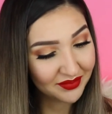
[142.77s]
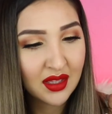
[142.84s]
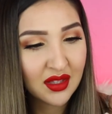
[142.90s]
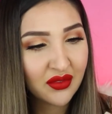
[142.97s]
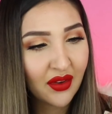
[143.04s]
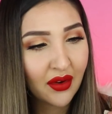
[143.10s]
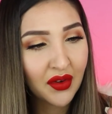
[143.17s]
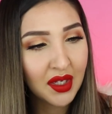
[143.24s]

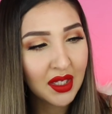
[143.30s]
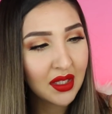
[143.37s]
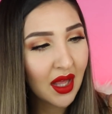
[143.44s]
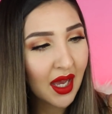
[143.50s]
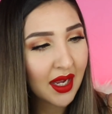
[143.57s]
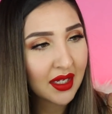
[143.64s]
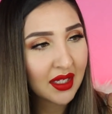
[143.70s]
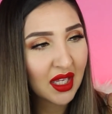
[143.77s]
It's very
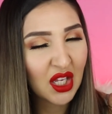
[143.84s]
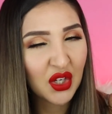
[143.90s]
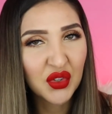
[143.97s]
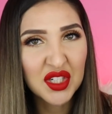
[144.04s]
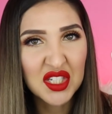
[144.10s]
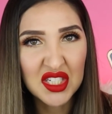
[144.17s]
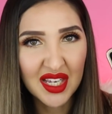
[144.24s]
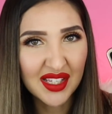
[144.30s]
like
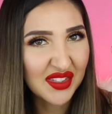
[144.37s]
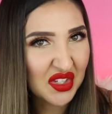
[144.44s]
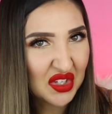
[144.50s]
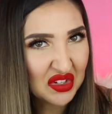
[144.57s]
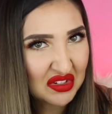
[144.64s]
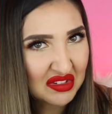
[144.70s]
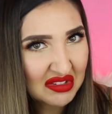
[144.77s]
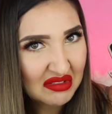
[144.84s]

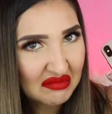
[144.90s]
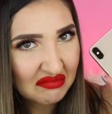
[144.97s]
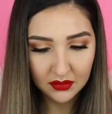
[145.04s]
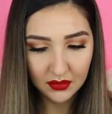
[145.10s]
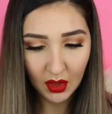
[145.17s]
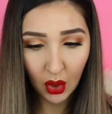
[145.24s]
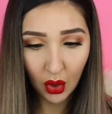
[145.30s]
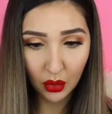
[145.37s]
iridescent.
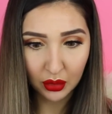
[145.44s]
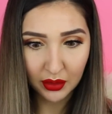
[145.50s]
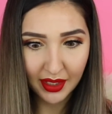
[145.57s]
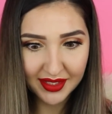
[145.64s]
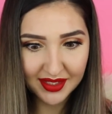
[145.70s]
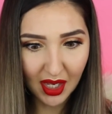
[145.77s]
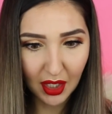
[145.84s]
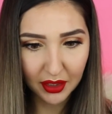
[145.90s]
Oh,
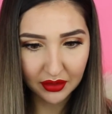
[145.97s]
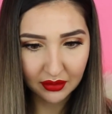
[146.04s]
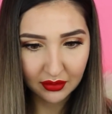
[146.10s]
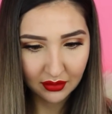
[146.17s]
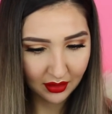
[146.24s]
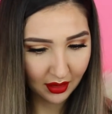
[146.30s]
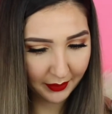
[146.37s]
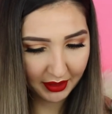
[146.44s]
it's
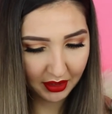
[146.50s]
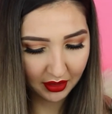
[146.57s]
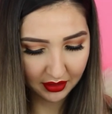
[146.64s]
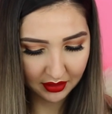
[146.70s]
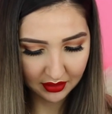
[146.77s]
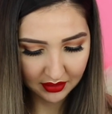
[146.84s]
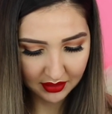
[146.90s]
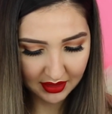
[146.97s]
on! Oh my
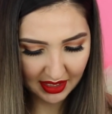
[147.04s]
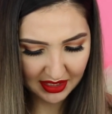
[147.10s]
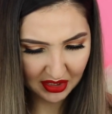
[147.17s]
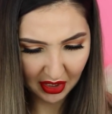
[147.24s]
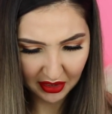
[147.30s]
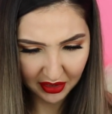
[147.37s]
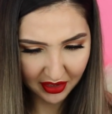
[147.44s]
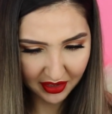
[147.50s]
god. Did I
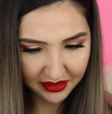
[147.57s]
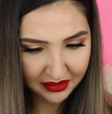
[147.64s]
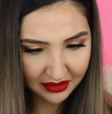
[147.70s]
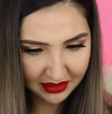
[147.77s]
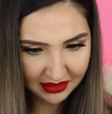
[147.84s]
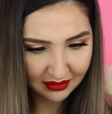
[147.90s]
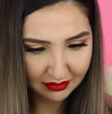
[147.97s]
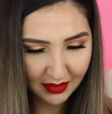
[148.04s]
turn it on?
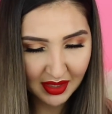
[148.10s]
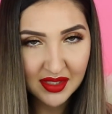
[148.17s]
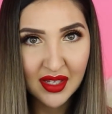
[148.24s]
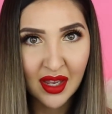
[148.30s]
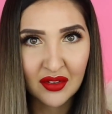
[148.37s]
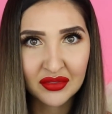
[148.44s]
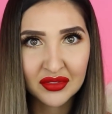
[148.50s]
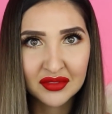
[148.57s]
Must
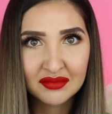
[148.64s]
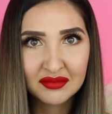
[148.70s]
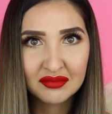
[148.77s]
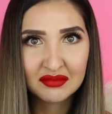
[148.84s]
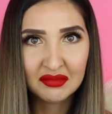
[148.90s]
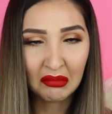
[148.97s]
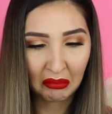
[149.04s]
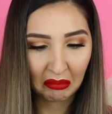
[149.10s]
have.
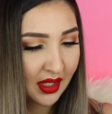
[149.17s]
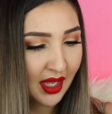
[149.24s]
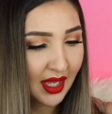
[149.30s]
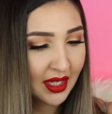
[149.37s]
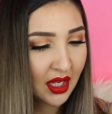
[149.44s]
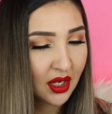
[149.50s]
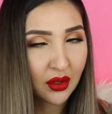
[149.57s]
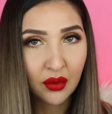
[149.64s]
Hmm.
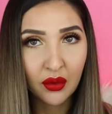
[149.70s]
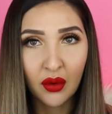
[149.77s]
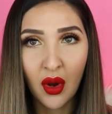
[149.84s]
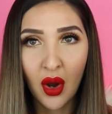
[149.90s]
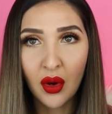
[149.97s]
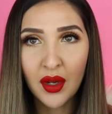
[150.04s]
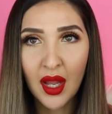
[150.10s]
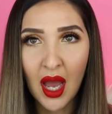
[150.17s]
Hello,
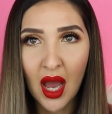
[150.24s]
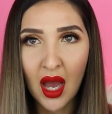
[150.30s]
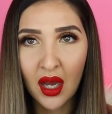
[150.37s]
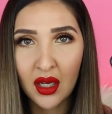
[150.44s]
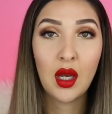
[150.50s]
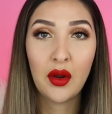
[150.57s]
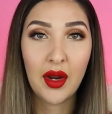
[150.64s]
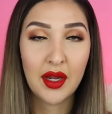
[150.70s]
hola.
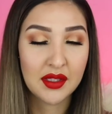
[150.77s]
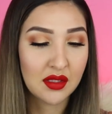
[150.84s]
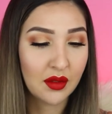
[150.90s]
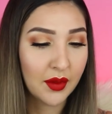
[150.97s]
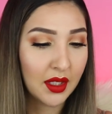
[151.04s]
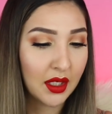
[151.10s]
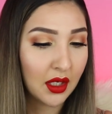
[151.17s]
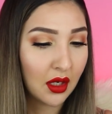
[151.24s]
All right, so
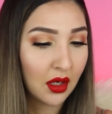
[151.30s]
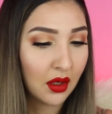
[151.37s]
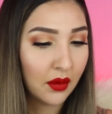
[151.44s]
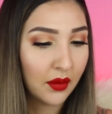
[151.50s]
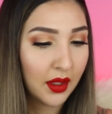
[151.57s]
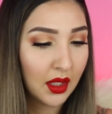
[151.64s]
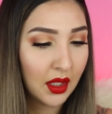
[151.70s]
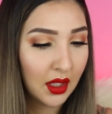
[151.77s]
we're gonna
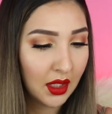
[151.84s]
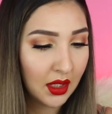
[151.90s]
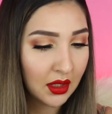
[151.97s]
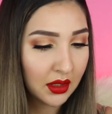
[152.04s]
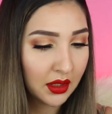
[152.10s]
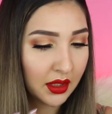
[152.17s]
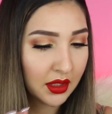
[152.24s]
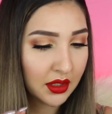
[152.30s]
go
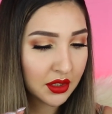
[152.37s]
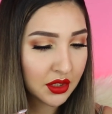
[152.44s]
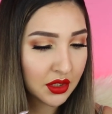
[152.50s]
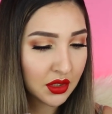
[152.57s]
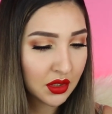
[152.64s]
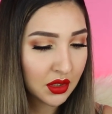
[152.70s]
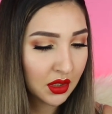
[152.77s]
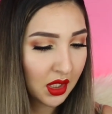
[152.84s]

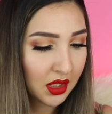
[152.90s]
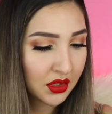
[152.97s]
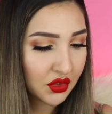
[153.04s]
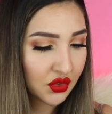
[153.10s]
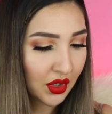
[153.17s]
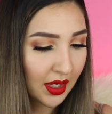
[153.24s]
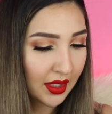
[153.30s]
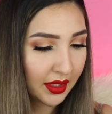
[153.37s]
English,
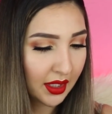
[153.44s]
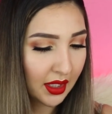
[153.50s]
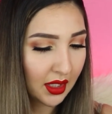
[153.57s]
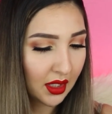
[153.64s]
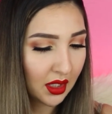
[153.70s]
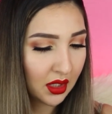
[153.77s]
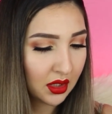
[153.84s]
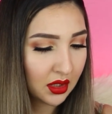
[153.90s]

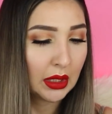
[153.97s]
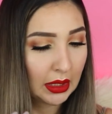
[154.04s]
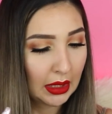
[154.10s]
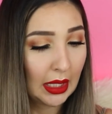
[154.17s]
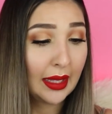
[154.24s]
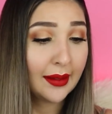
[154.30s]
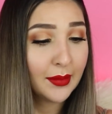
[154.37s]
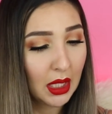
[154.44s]
Australia,
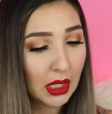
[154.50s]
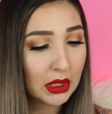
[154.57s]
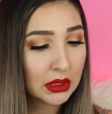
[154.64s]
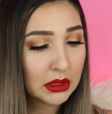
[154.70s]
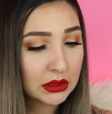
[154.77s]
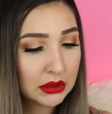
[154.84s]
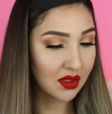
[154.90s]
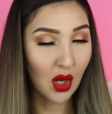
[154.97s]
Come
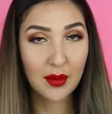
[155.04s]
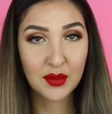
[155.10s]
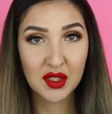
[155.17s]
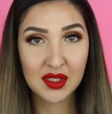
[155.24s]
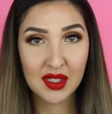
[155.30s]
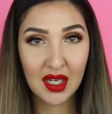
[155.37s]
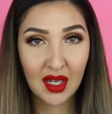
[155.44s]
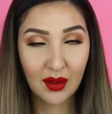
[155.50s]
on. So I'm
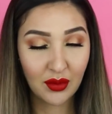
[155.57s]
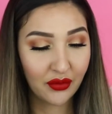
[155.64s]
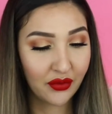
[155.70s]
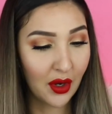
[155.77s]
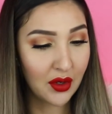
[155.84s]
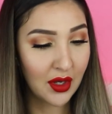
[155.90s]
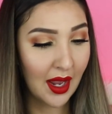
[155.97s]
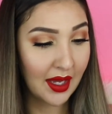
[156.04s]
just setting up the
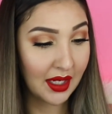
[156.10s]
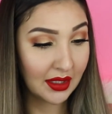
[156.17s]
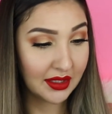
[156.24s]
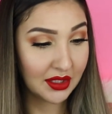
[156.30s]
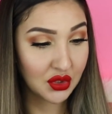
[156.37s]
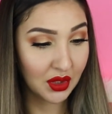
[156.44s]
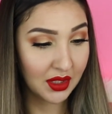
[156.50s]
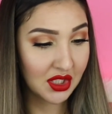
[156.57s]
phone now and it
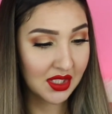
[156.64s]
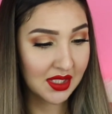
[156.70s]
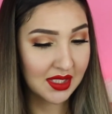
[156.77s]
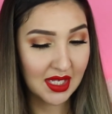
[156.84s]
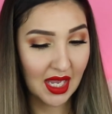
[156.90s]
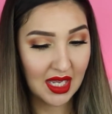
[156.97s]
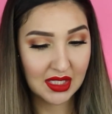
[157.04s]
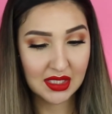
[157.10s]
literally just
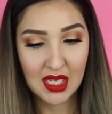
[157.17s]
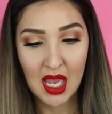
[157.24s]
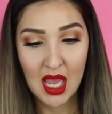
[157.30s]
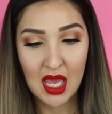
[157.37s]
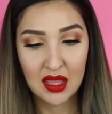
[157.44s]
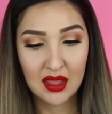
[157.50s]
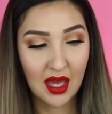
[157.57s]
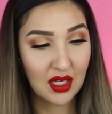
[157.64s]
says
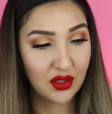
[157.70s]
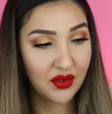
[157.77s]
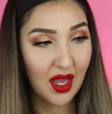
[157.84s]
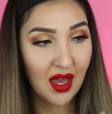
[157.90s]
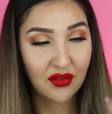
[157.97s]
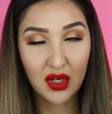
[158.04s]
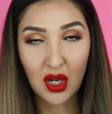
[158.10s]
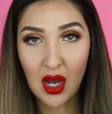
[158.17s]
that if I
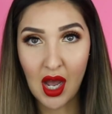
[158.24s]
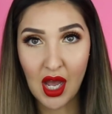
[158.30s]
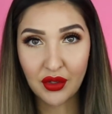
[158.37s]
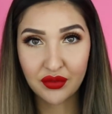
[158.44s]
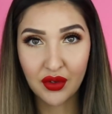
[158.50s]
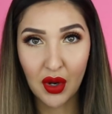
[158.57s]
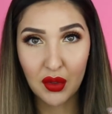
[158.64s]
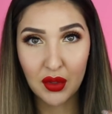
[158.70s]
have an
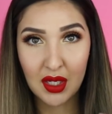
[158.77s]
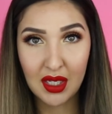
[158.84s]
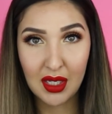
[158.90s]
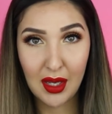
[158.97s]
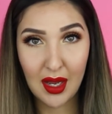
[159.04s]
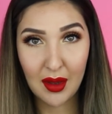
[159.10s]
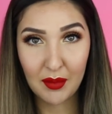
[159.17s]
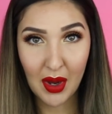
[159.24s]
iPhone
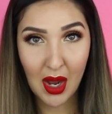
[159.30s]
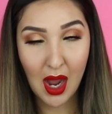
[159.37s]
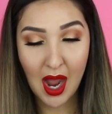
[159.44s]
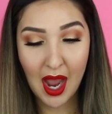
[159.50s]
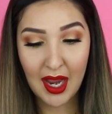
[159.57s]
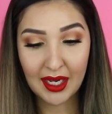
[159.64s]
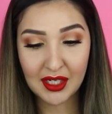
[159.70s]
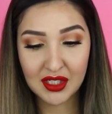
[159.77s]

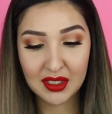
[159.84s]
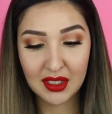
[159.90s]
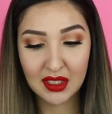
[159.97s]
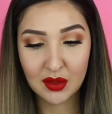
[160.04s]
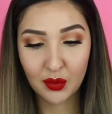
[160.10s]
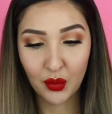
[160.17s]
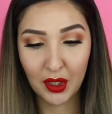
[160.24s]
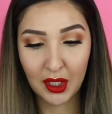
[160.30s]
nearby, I just
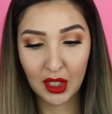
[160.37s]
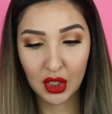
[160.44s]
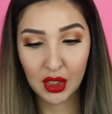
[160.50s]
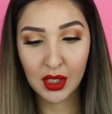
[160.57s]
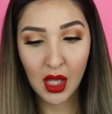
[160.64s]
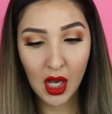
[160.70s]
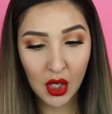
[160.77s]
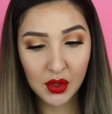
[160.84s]
need to bring it
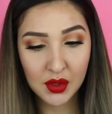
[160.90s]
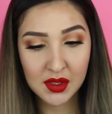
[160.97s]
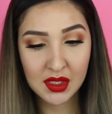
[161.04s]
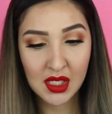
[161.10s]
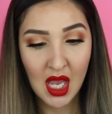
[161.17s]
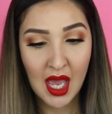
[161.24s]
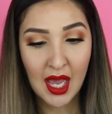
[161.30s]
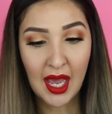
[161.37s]

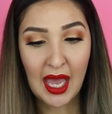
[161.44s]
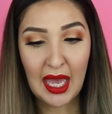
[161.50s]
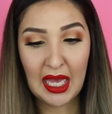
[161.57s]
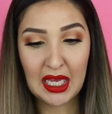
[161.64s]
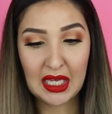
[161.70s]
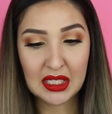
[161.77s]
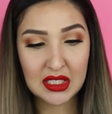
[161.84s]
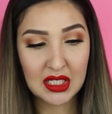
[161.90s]
close
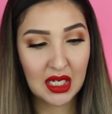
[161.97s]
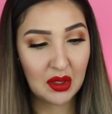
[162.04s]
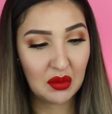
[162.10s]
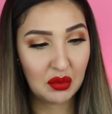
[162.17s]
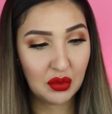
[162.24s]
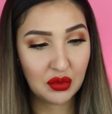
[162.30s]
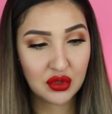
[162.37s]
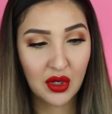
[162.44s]
and
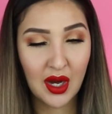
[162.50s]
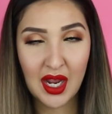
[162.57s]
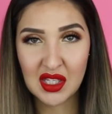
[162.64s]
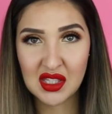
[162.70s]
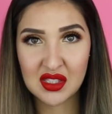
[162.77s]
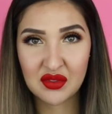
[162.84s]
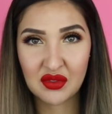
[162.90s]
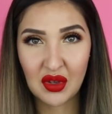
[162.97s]
it will
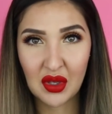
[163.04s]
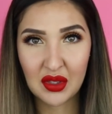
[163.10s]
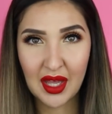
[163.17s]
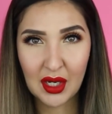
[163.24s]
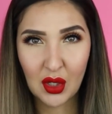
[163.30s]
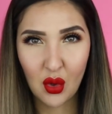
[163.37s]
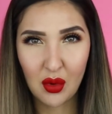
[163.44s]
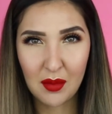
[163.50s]
transfer
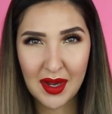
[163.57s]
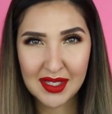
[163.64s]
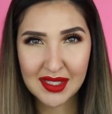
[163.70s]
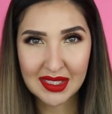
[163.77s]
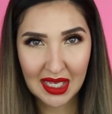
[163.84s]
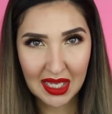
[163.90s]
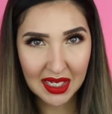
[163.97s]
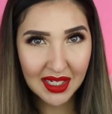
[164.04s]
like all my
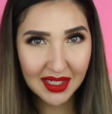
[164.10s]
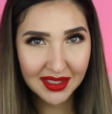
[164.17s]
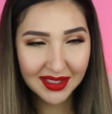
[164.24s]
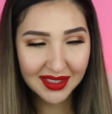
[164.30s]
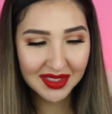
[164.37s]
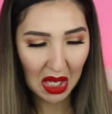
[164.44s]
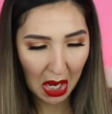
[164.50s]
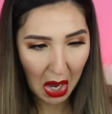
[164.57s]

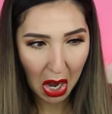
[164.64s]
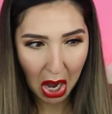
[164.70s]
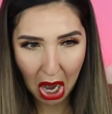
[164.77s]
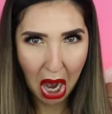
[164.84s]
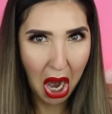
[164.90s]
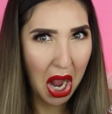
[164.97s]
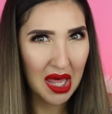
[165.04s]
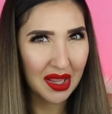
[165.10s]
settings.
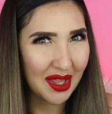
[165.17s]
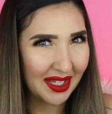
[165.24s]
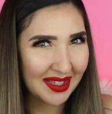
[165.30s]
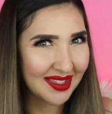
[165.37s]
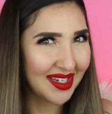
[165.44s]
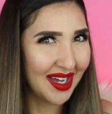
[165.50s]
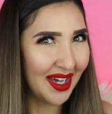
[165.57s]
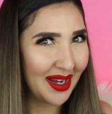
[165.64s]

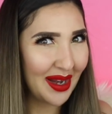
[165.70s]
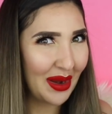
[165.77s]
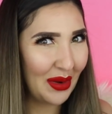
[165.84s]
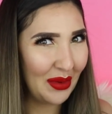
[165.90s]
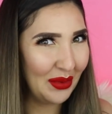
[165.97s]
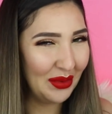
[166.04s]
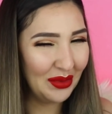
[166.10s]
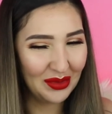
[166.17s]
That's kind of
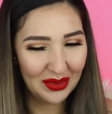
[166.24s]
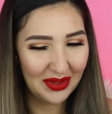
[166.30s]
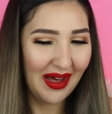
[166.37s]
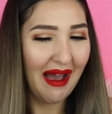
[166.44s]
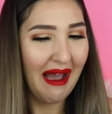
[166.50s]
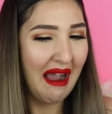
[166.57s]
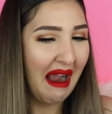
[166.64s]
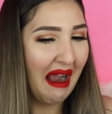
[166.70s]
cool.